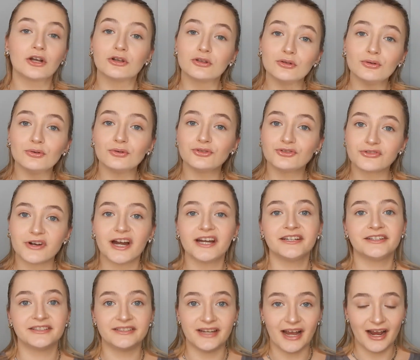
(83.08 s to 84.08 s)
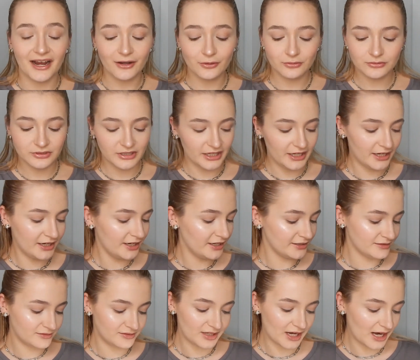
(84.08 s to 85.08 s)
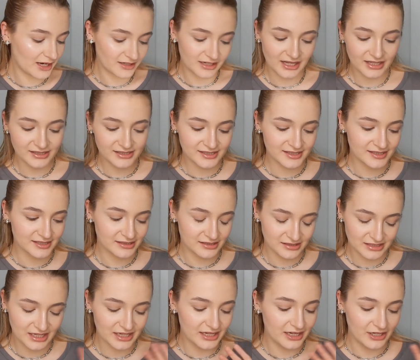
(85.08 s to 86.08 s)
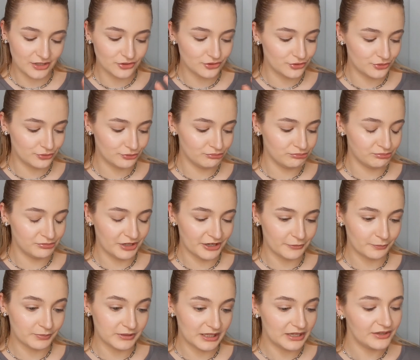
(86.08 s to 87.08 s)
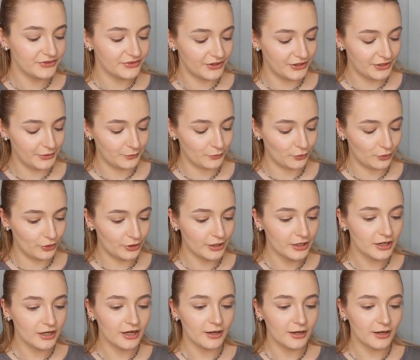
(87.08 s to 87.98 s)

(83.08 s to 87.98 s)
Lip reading: glue dried down and they are not sticking to their place anymore.